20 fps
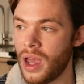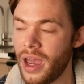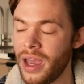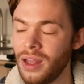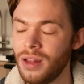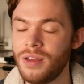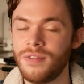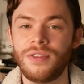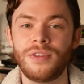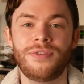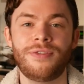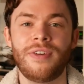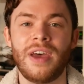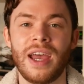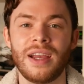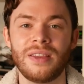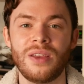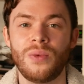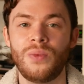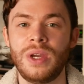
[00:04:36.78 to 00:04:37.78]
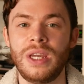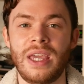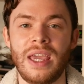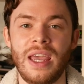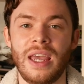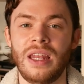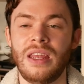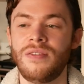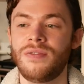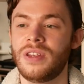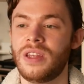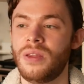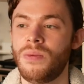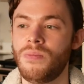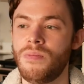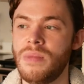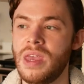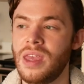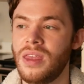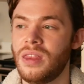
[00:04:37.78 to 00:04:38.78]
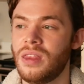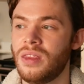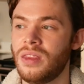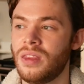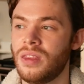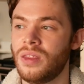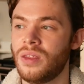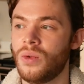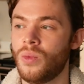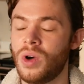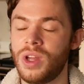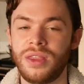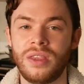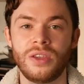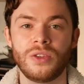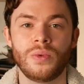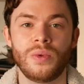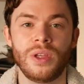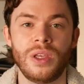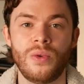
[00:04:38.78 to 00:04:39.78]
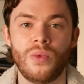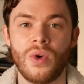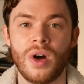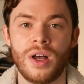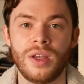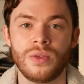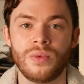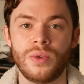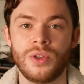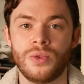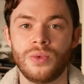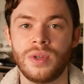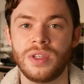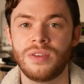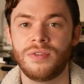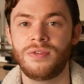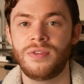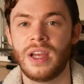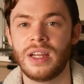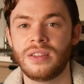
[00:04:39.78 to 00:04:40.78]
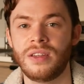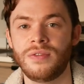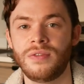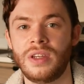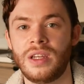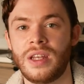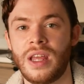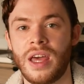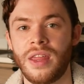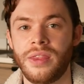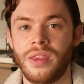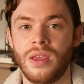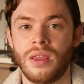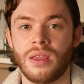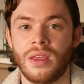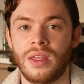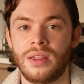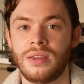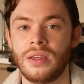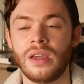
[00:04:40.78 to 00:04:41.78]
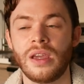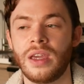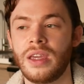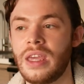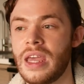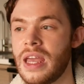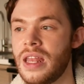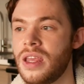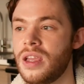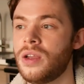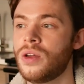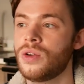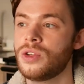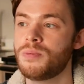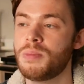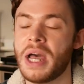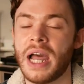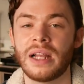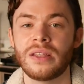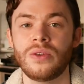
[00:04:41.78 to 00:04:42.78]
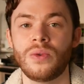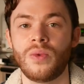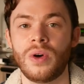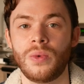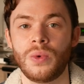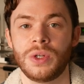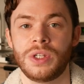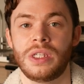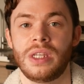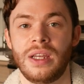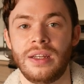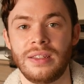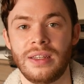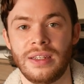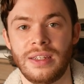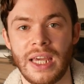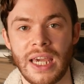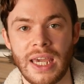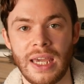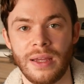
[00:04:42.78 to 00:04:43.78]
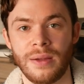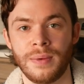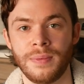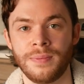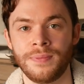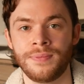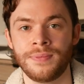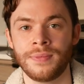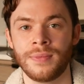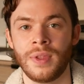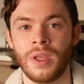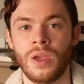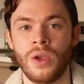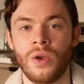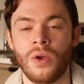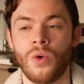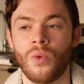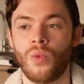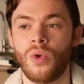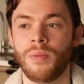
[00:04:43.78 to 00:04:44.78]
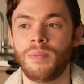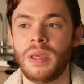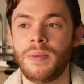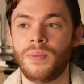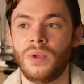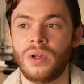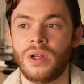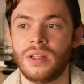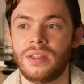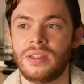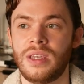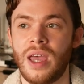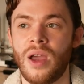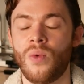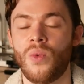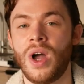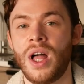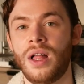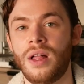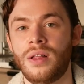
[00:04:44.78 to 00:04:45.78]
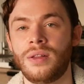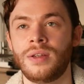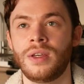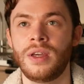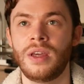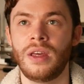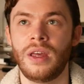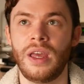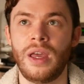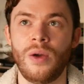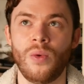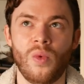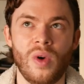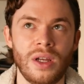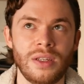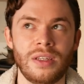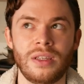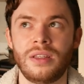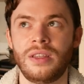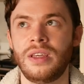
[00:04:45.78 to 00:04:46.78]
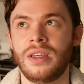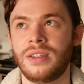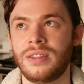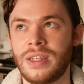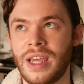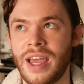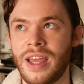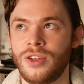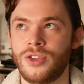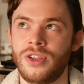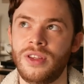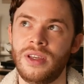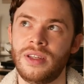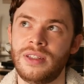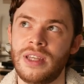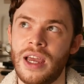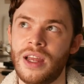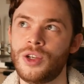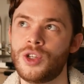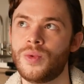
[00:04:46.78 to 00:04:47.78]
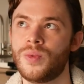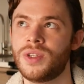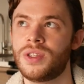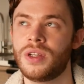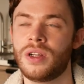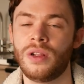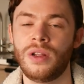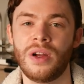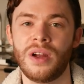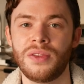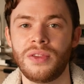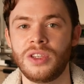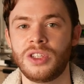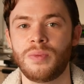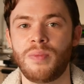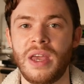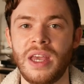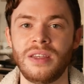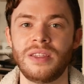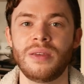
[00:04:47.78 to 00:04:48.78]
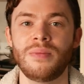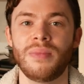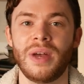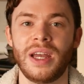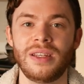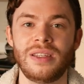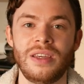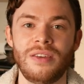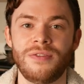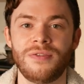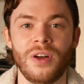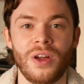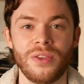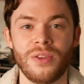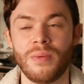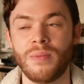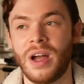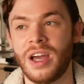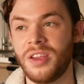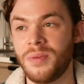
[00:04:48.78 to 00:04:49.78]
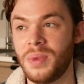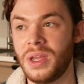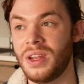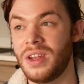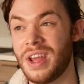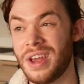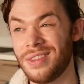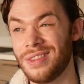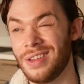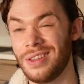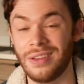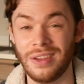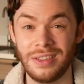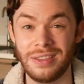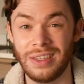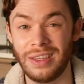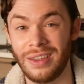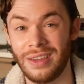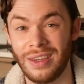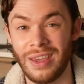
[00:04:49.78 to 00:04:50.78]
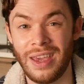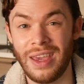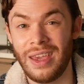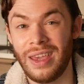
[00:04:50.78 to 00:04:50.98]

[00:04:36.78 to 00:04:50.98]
I love the fact that we can't even admit what this really was, which was effectively an ethnic cleansing. Again, it goes back to what we're seeing today, where people could say, well, it wasn't the intention. The intention was to clear out the space, and by default, there might have been an ethnic cleansing,